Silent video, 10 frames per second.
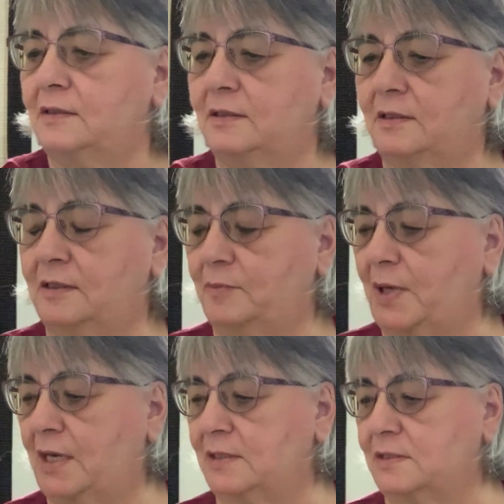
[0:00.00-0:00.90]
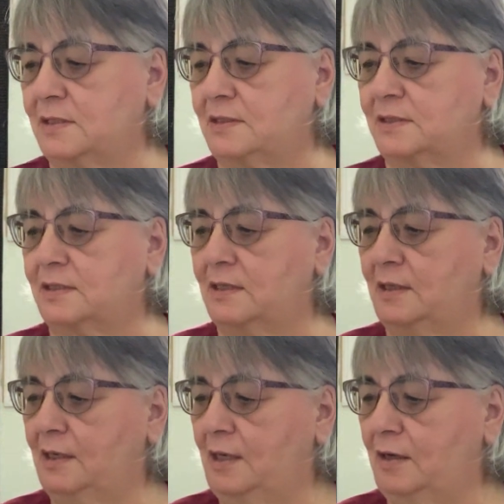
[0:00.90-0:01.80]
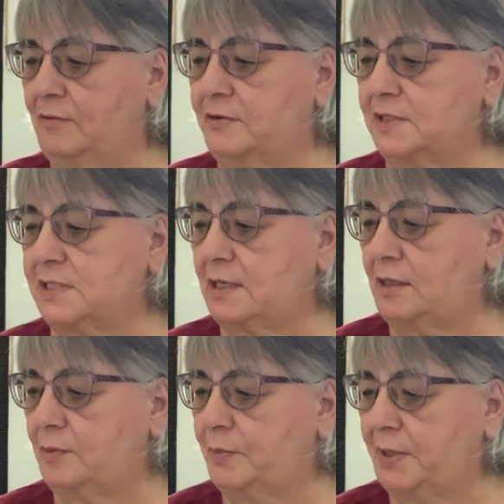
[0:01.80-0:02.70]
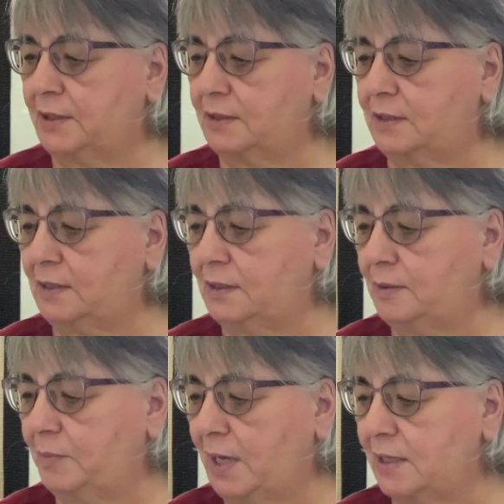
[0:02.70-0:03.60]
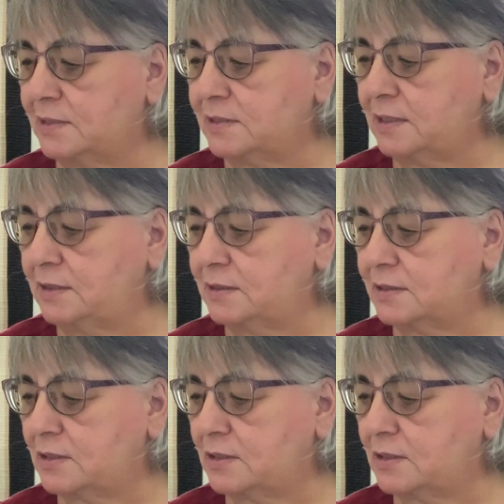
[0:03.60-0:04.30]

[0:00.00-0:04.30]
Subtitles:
the magazines for sale. But the magazine is